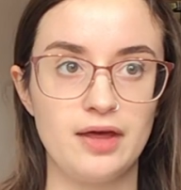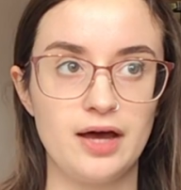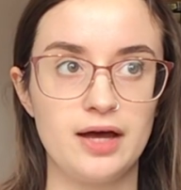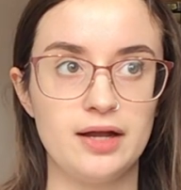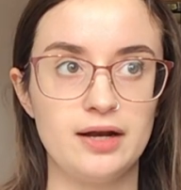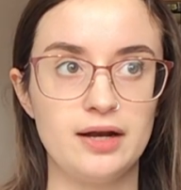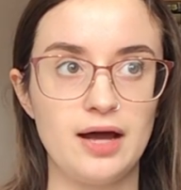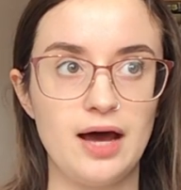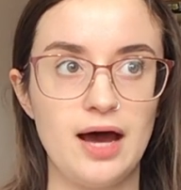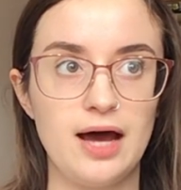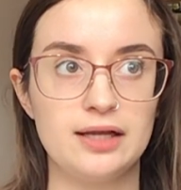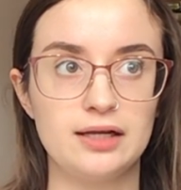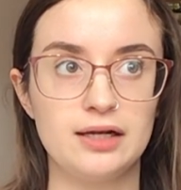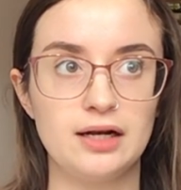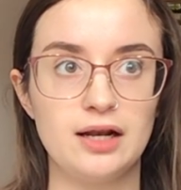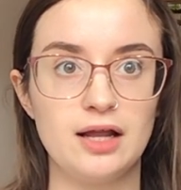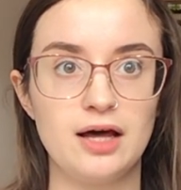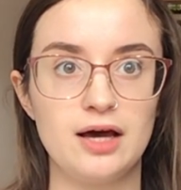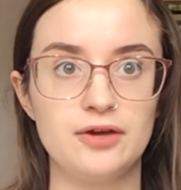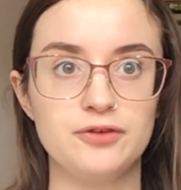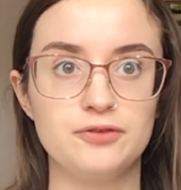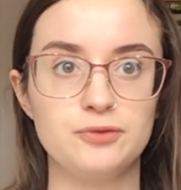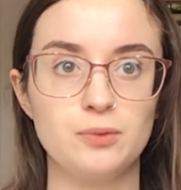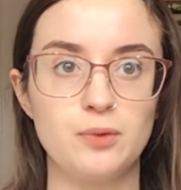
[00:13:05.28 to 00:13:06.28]
then
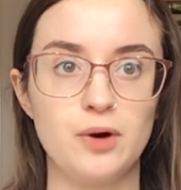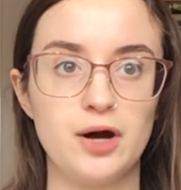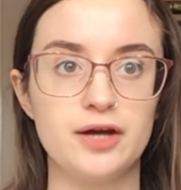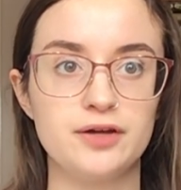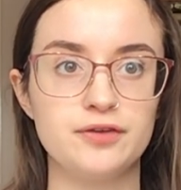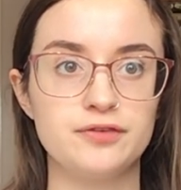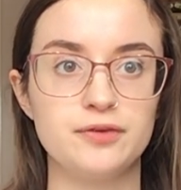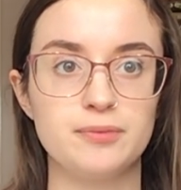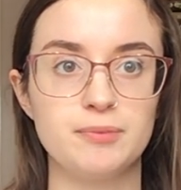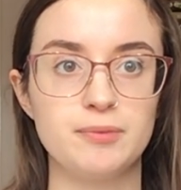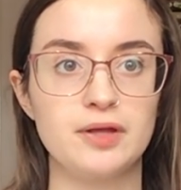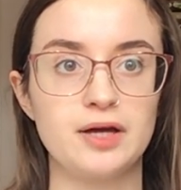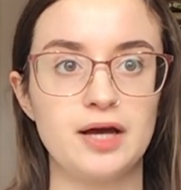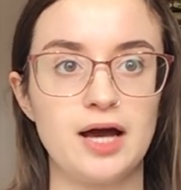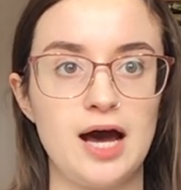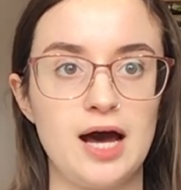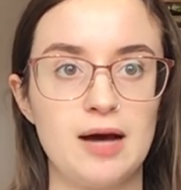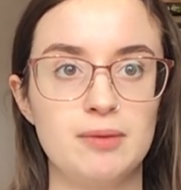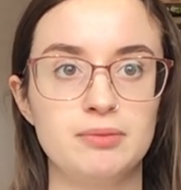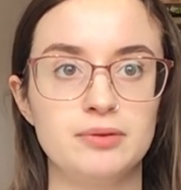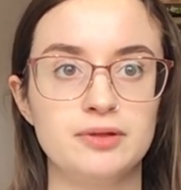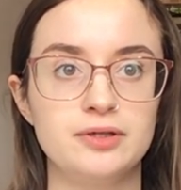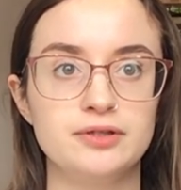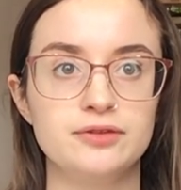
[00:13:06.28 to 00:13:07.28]
analyse why something
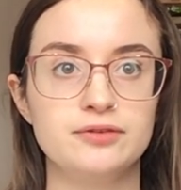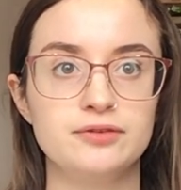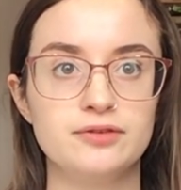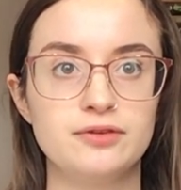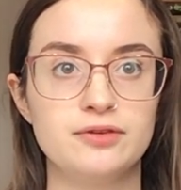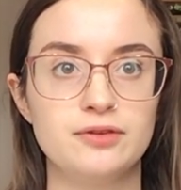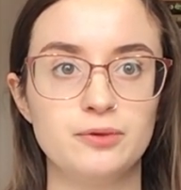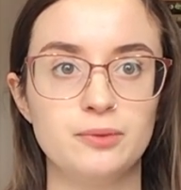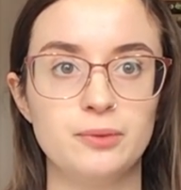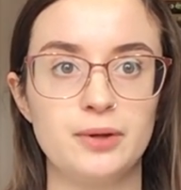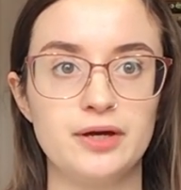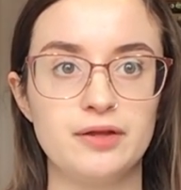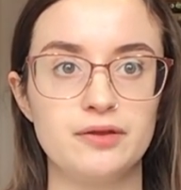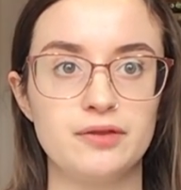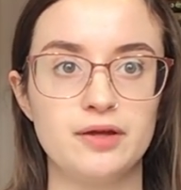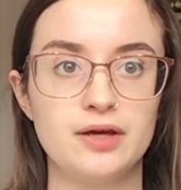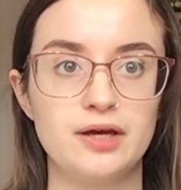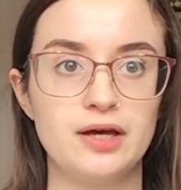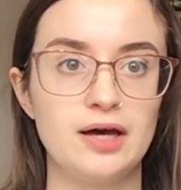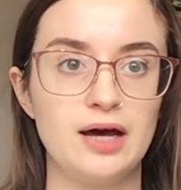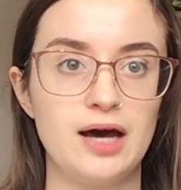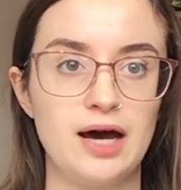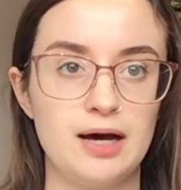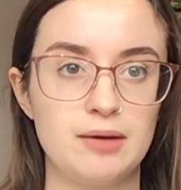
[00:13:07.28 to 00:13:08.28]
happened the way that
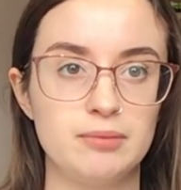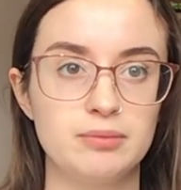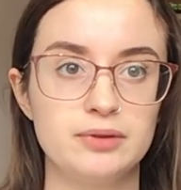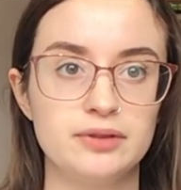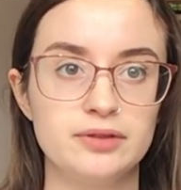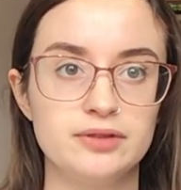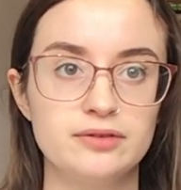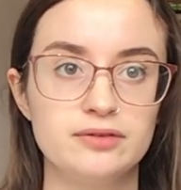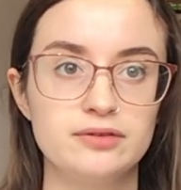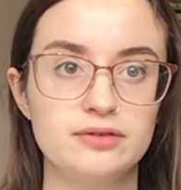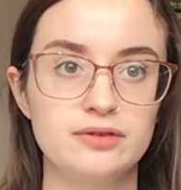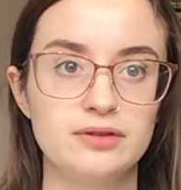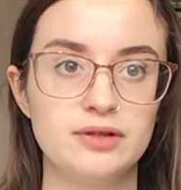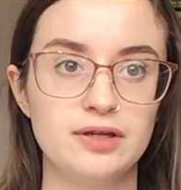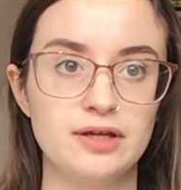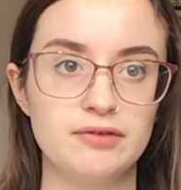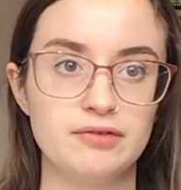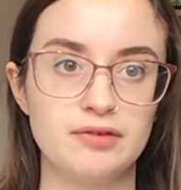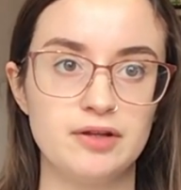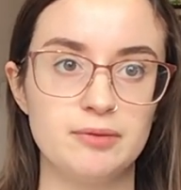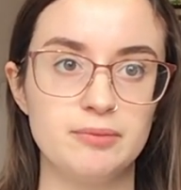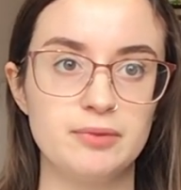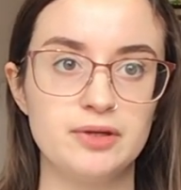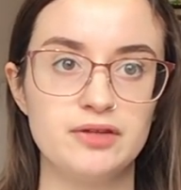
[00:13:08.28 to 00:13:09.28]
it happened,
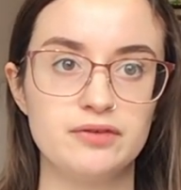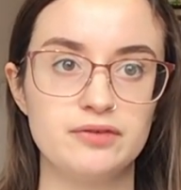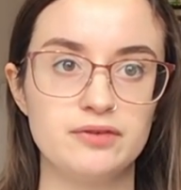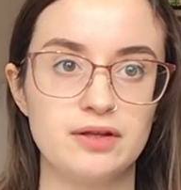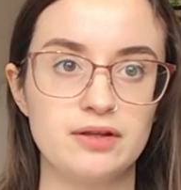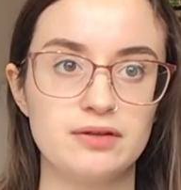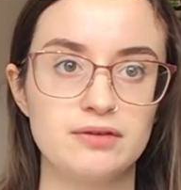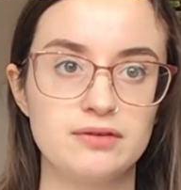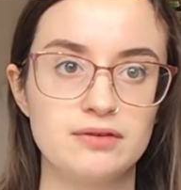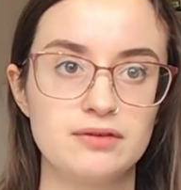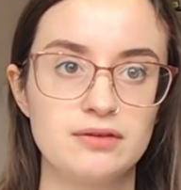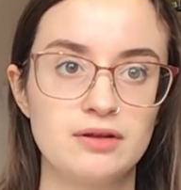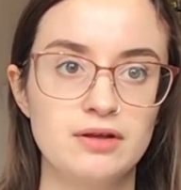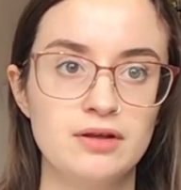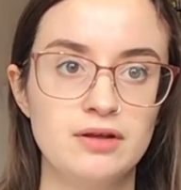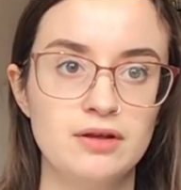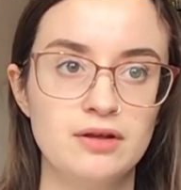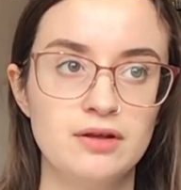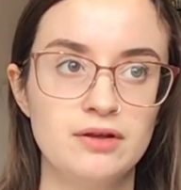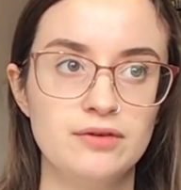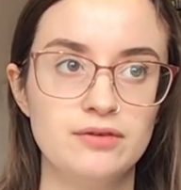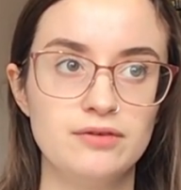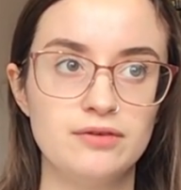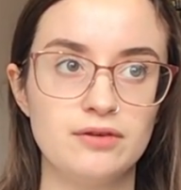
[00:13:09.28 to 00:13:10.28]
if that makes sense.
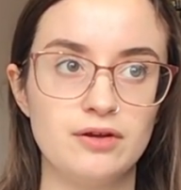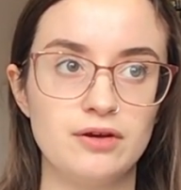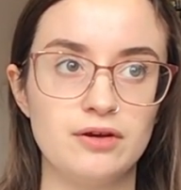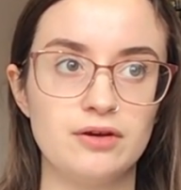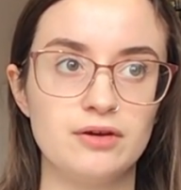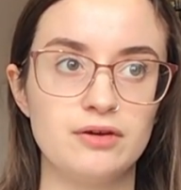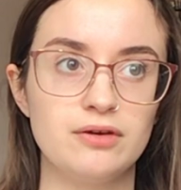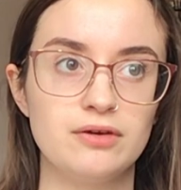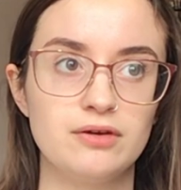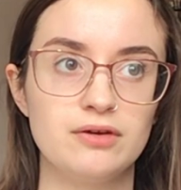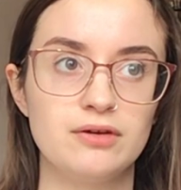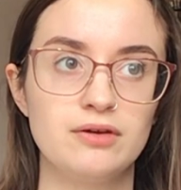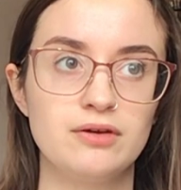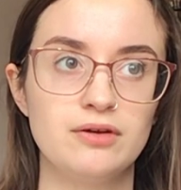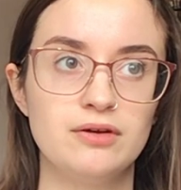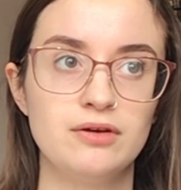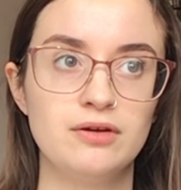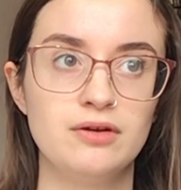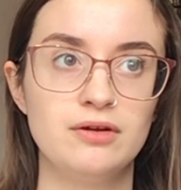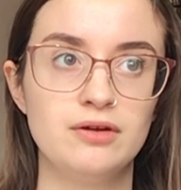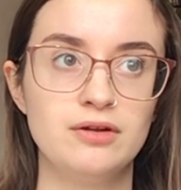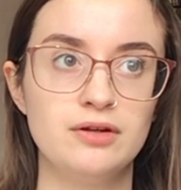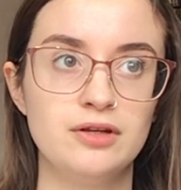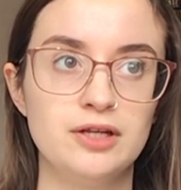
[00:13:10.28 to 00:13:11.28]
So
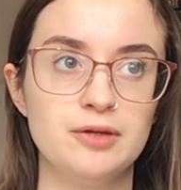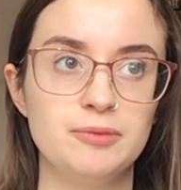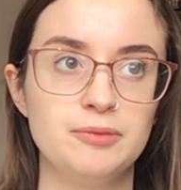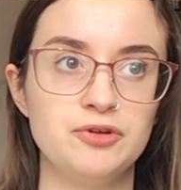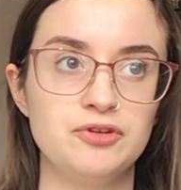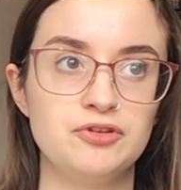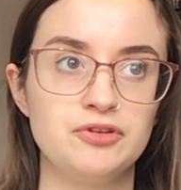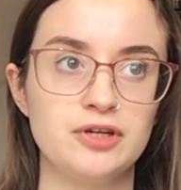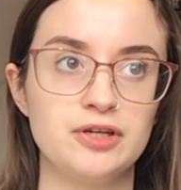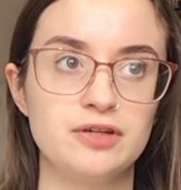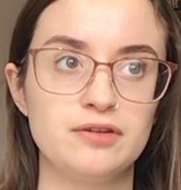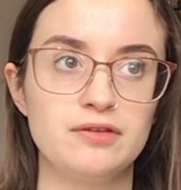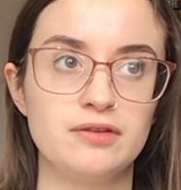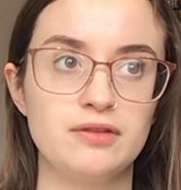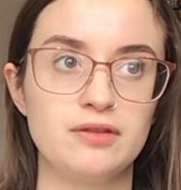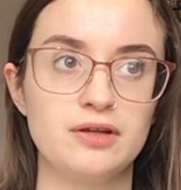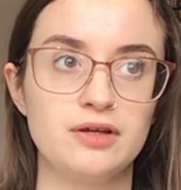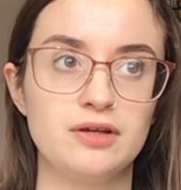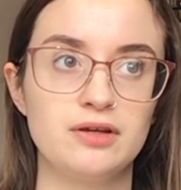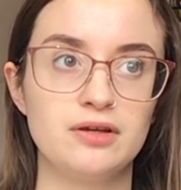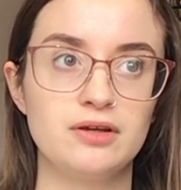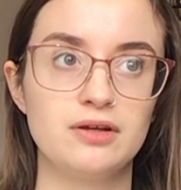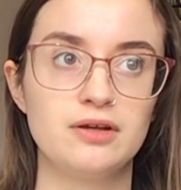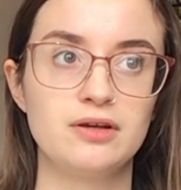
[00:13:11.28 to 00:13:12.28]
let me try to
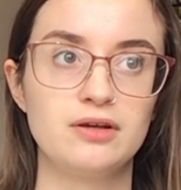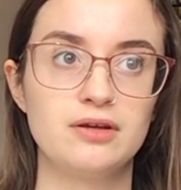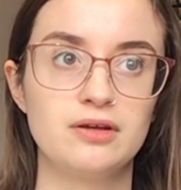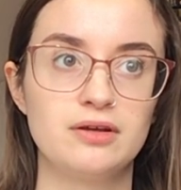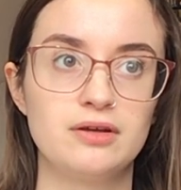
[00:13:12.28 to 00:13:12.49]
think.